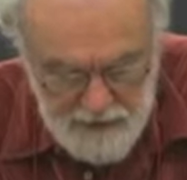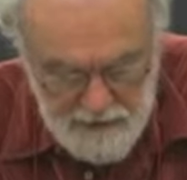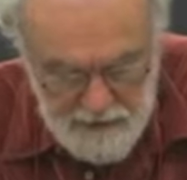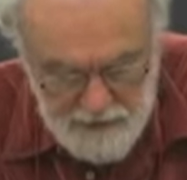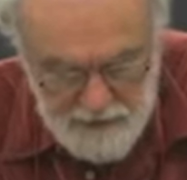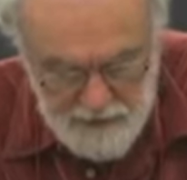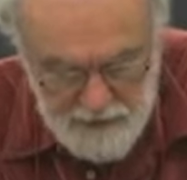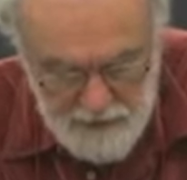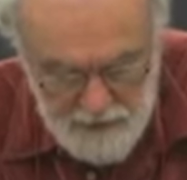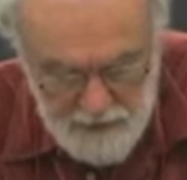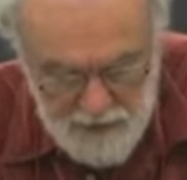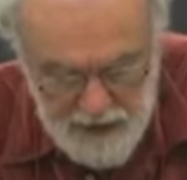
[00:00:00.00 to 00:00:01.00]
including the
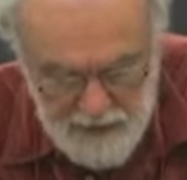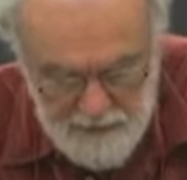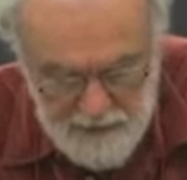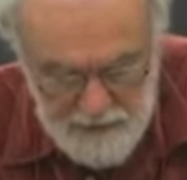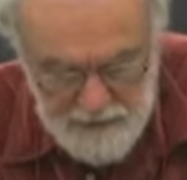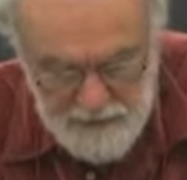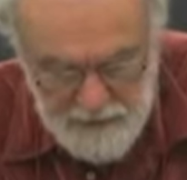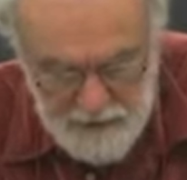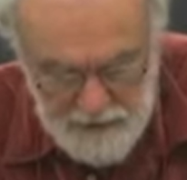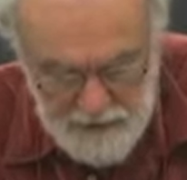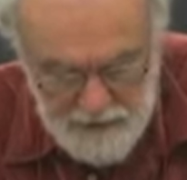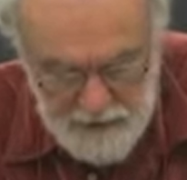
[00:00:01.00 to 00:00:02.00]
law that, with a given
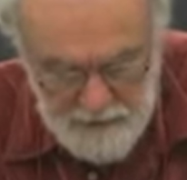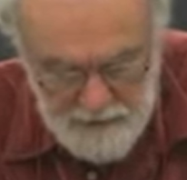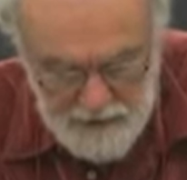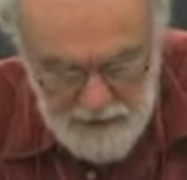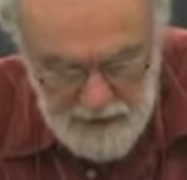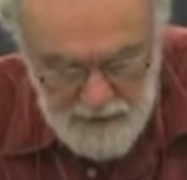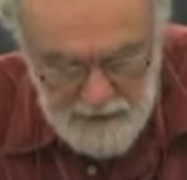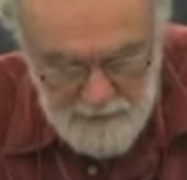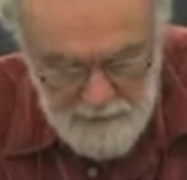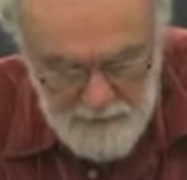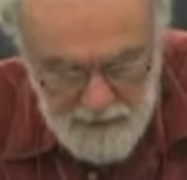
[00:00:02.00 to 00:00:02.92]
rate of surplus value,